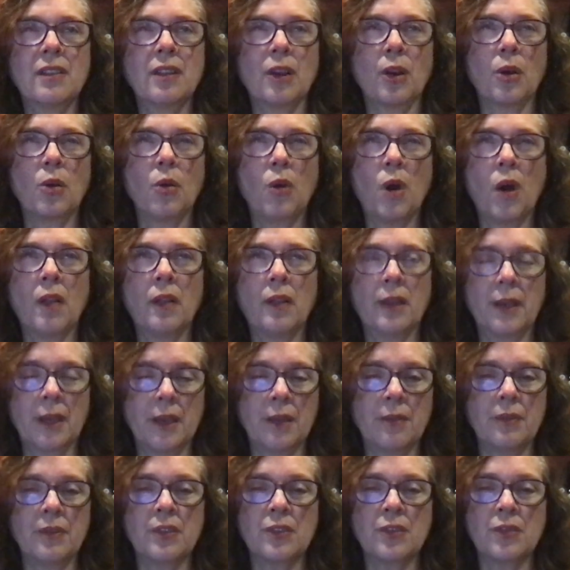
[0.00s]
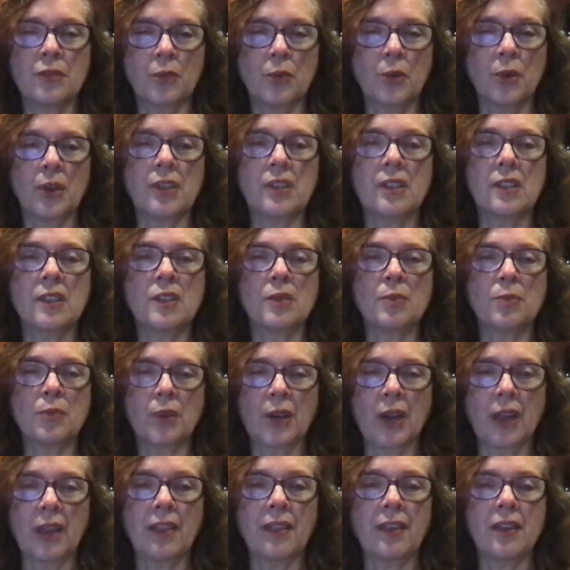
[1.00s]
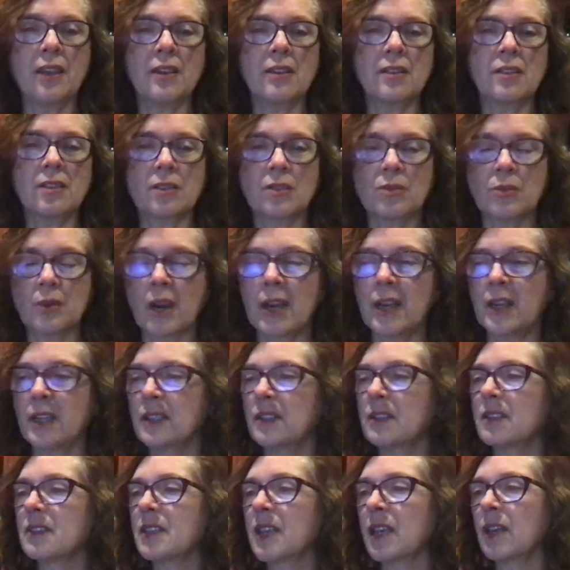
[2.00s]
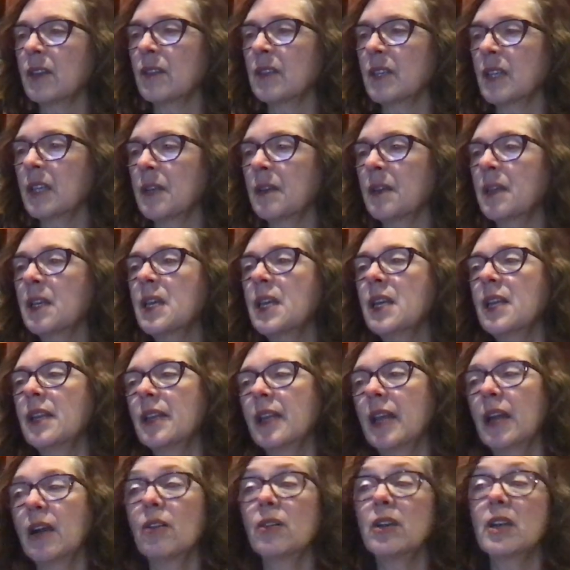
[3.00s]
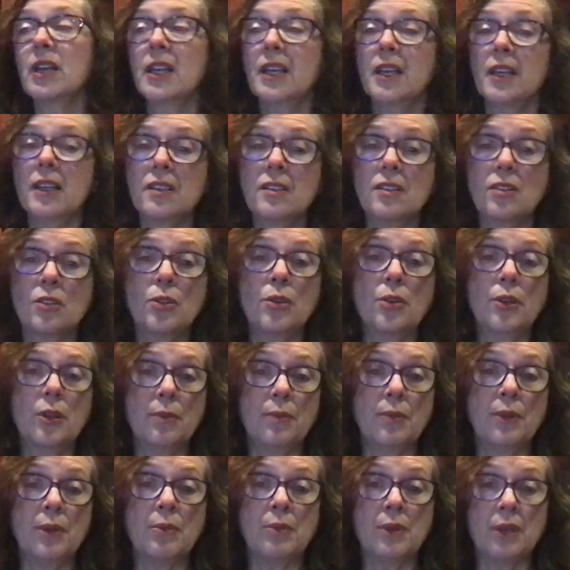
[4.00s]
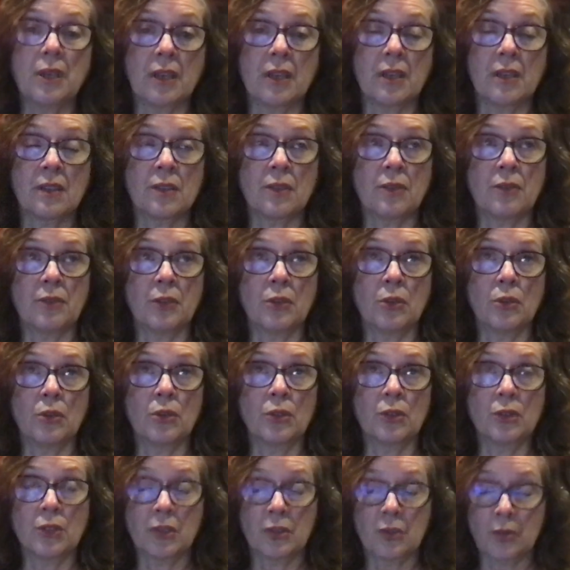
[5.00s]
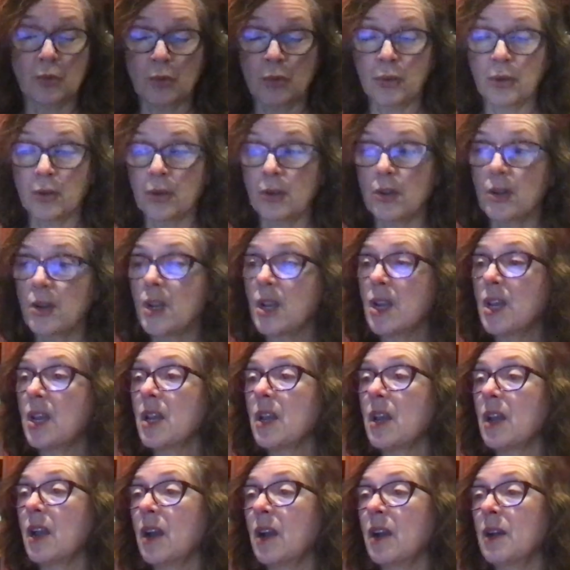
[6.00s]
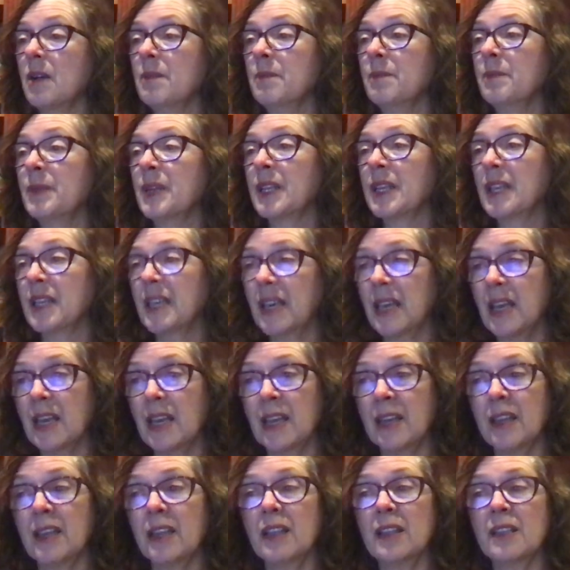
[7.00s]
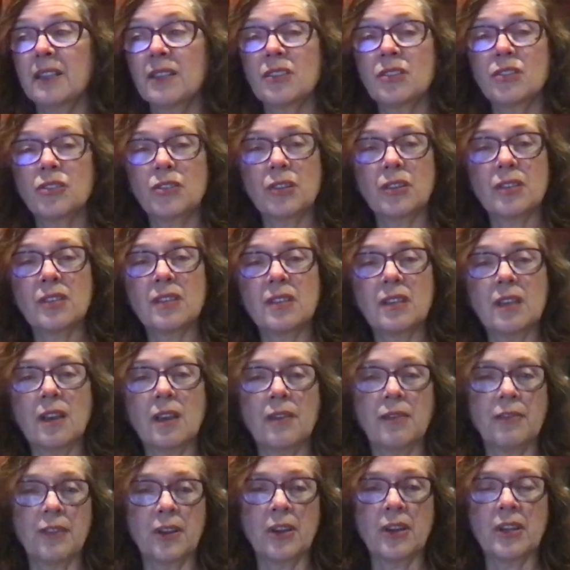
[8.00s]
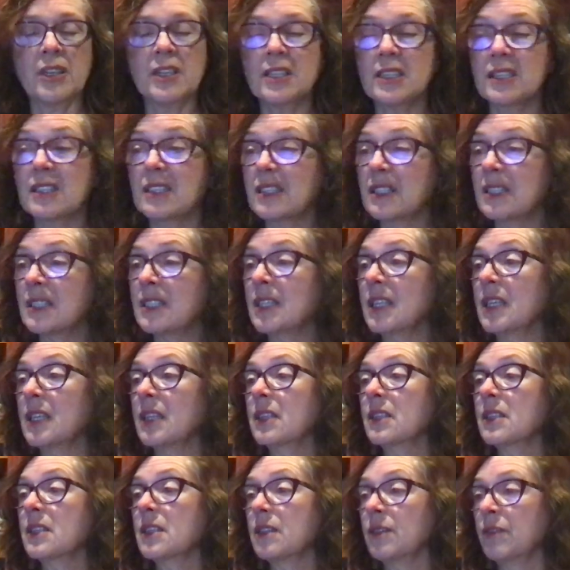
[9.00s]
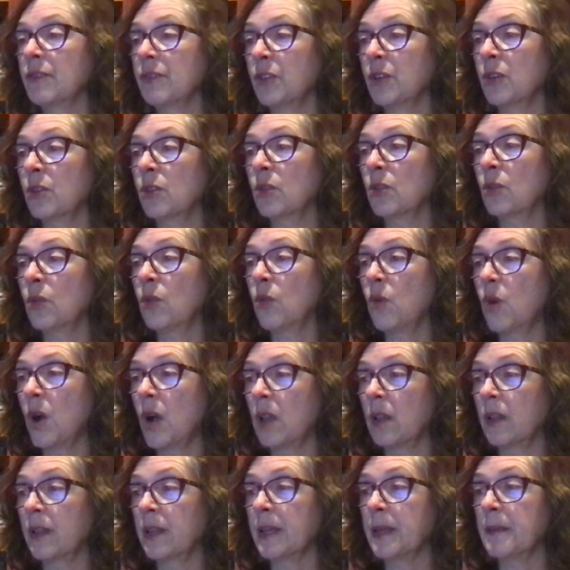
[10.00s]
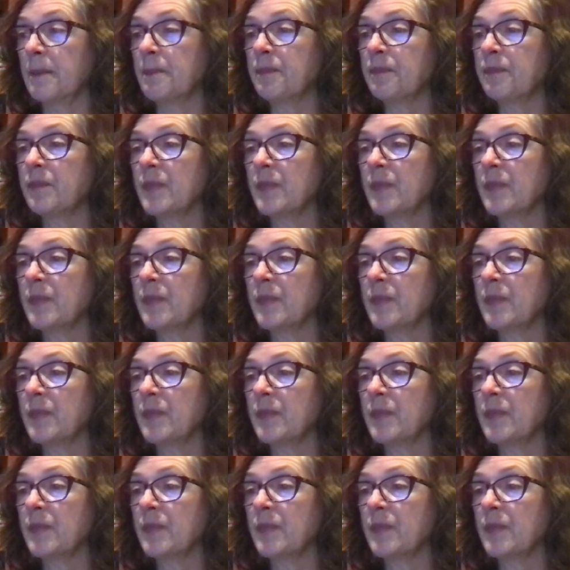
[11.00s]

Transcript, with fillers: the quality of his voice. It's breathy and strident sounding. Now his could be because of vocal disorder, um, but again, it's just a very distinct vocal quality.